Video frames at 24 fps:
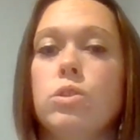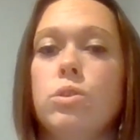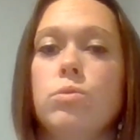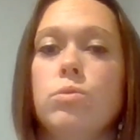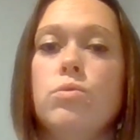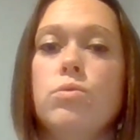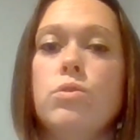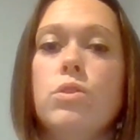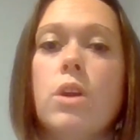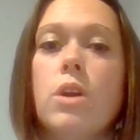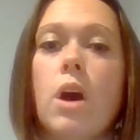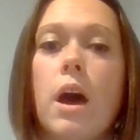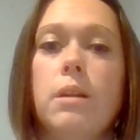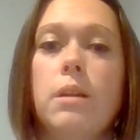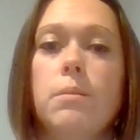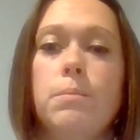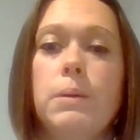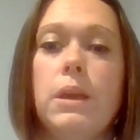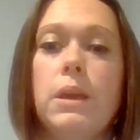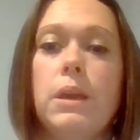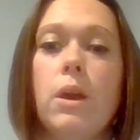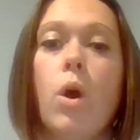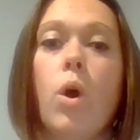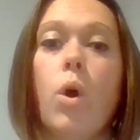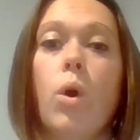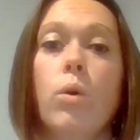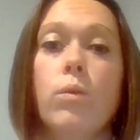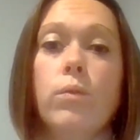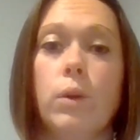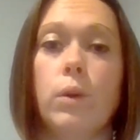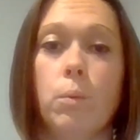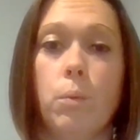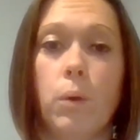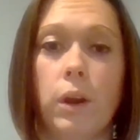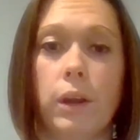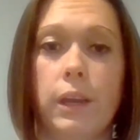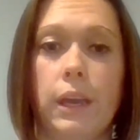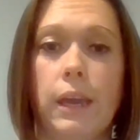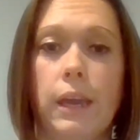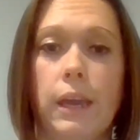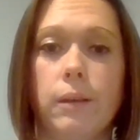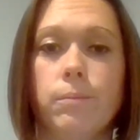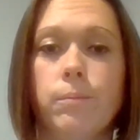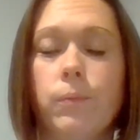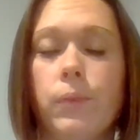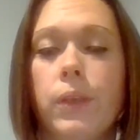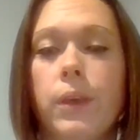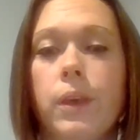to not be
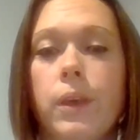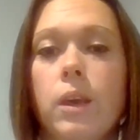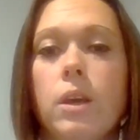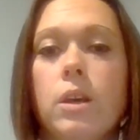overworking.